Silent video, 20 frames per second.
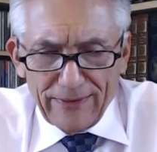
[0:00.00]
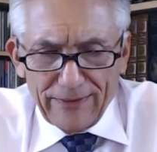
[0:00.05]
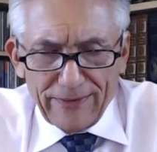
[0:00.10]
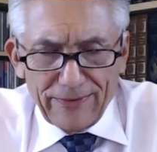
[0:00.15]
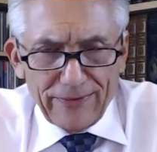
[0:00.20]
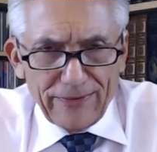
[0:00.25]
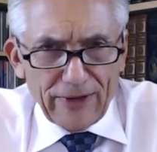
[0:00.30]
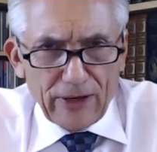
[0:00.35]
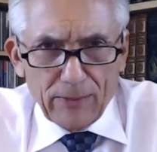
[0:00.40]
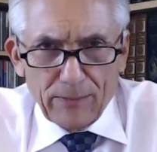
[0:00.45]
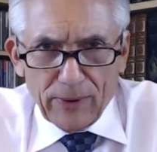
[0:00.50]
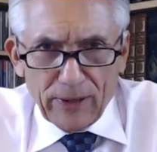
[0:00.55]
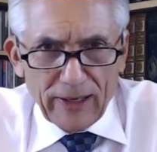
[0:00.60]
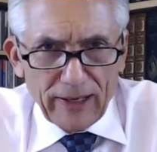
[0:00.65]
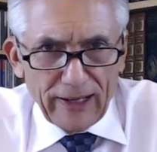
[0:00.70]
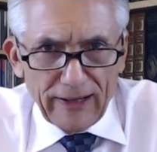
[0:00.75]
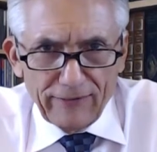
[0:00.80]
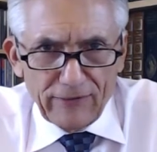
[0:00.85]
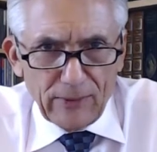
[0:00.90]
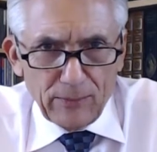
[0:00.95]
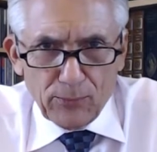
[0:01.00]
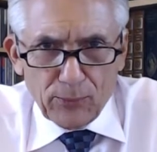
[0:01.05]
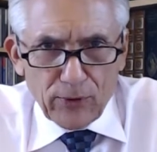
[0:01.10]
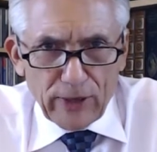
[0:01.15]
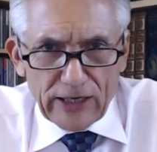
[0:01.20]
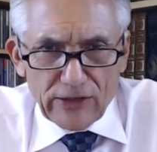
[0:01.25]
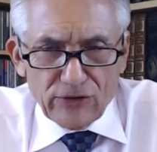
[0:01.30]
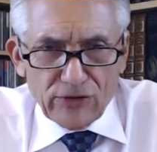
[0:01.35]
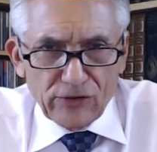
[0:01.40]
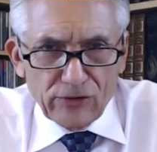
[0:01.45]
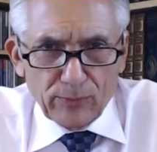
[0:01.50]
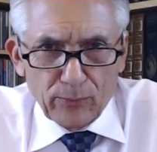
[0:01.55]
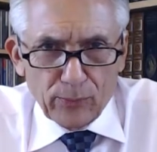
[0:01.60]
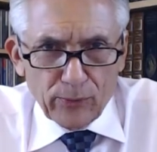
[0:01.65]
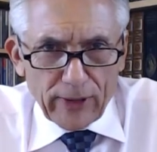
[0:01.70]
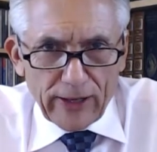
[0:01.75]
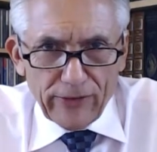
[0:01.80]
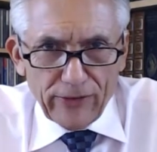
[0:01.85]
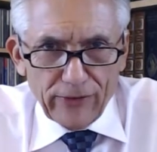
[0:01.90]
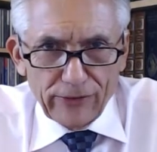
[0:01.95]
They're beloved, precious
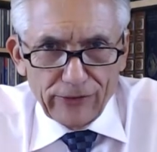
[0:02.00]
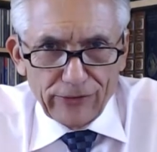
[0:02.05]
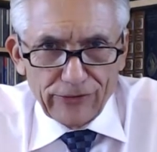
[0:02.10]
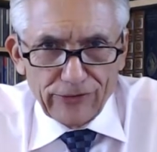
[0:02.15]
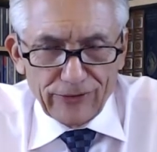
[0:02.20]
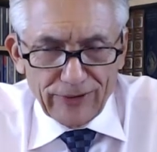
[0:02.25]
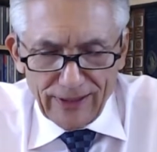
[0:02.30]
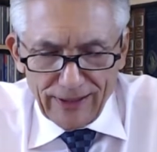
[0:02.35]
brothers.